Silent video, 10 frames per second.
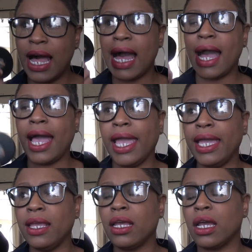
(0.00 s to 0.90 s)

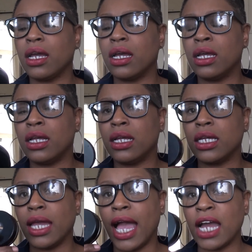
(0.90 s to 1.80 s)
I
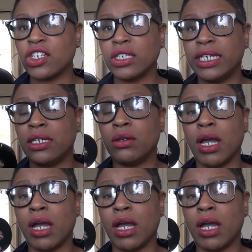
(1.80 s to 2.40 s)
actually,